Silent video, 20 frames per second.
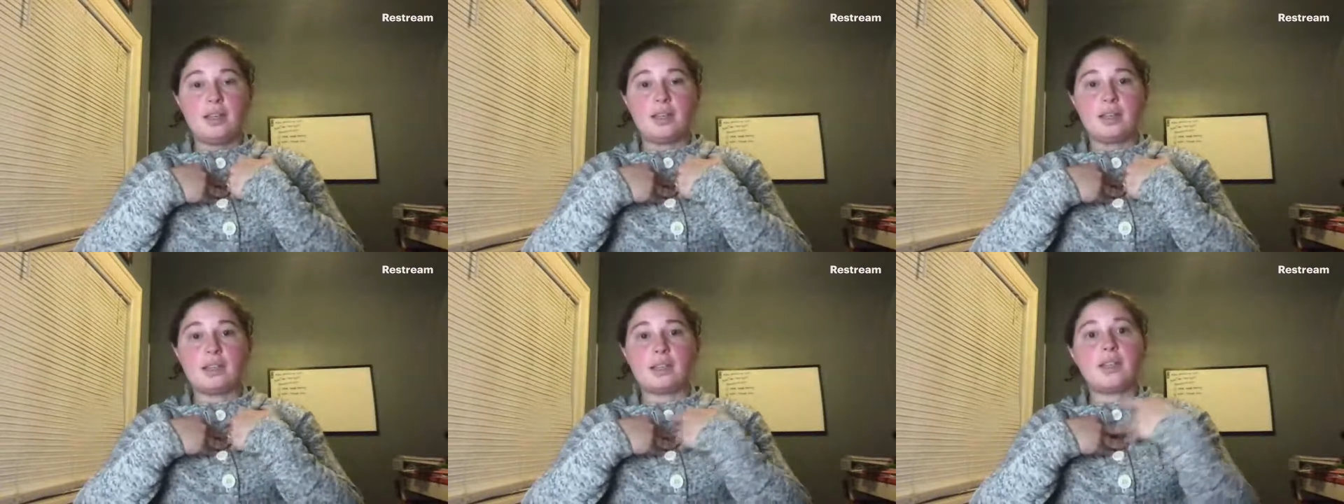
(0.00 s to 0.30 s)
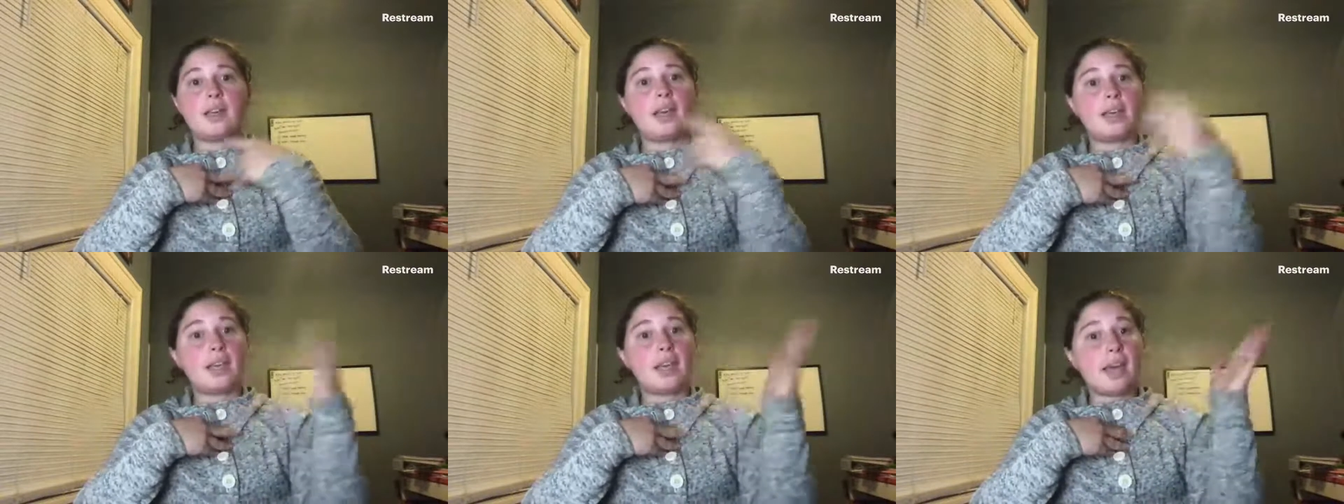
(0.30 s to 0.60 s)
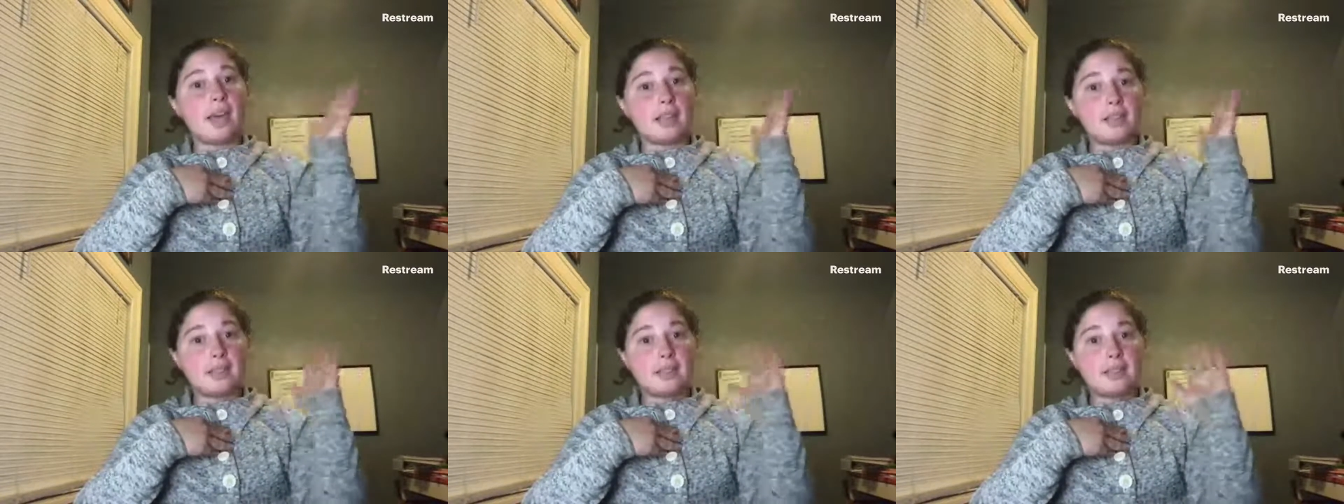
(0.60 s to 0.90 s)
I can
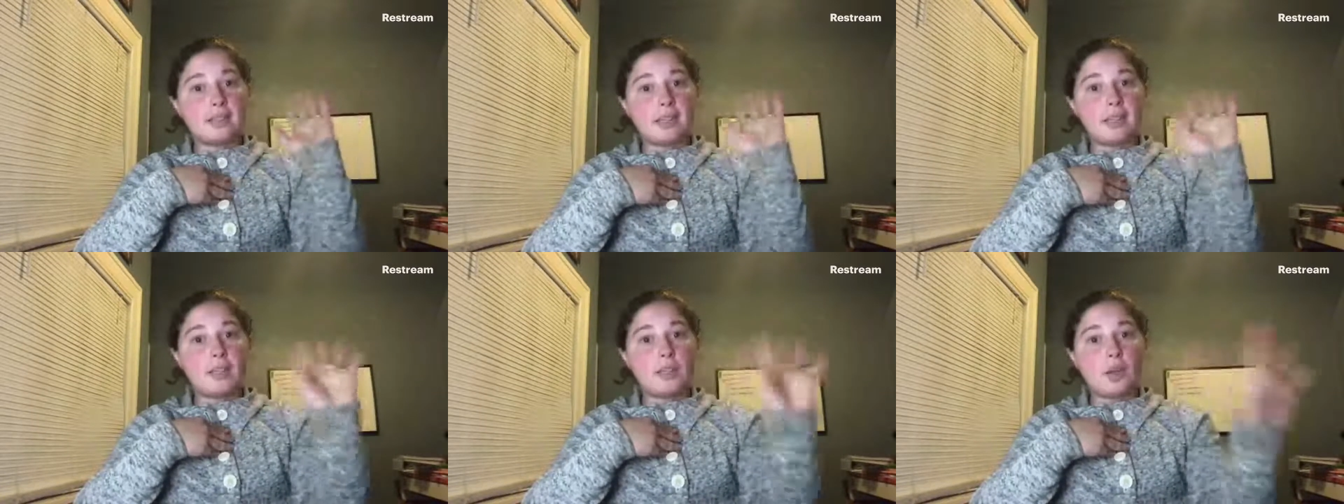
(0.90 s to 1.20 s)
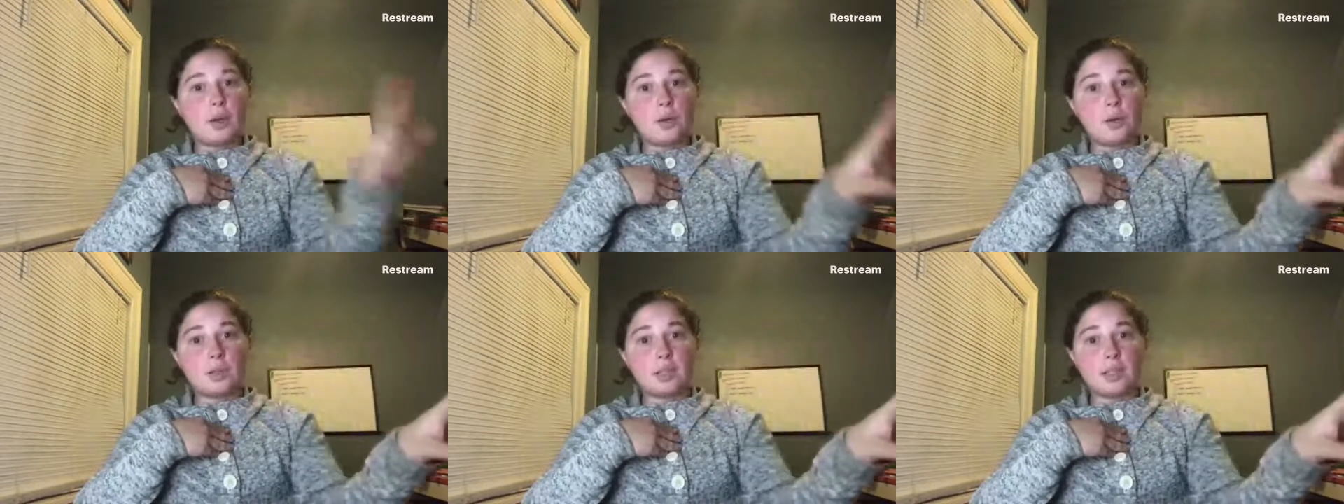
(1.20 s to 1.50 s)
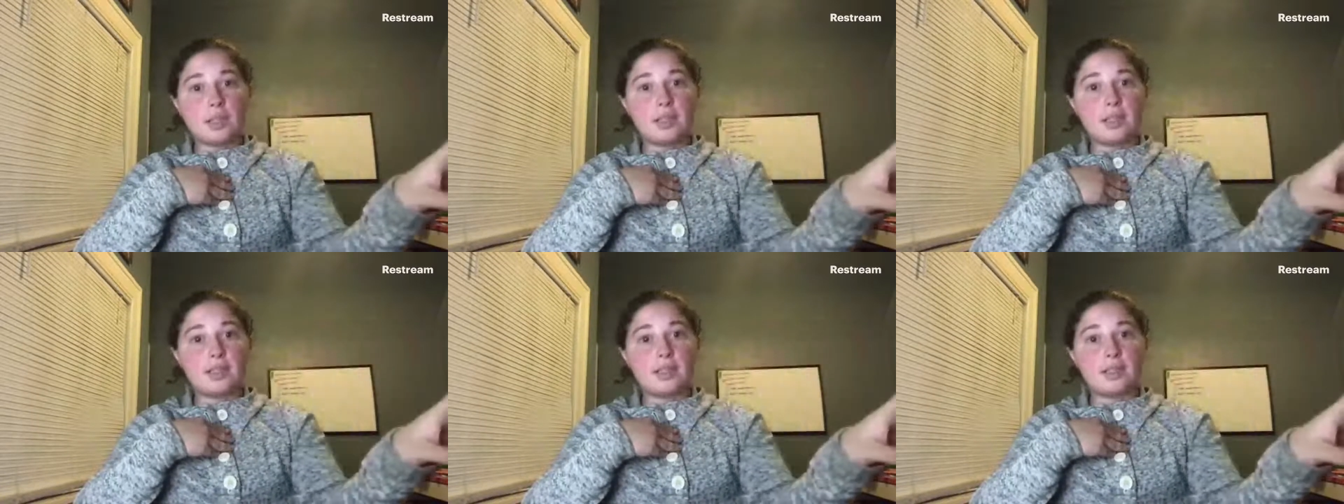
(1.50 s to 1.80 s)
say no to
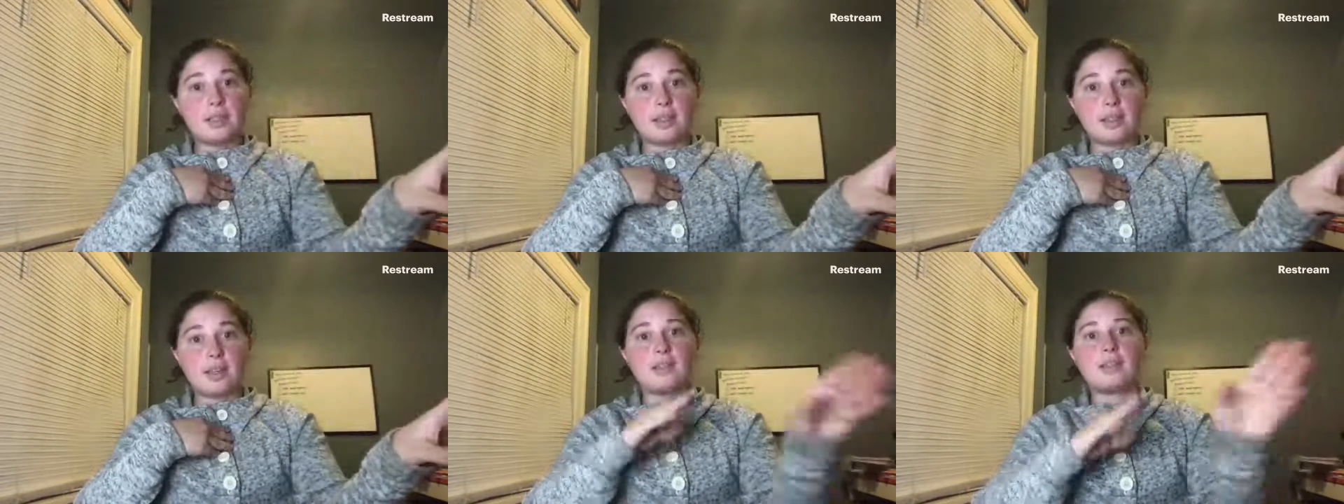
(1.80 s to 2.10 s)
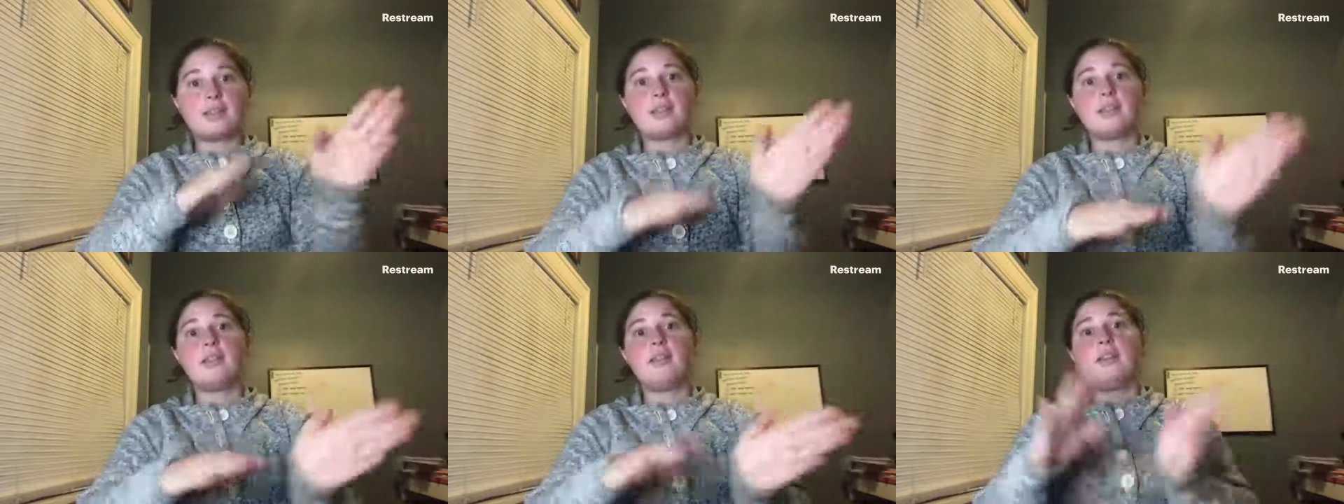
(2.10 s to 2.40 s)
these things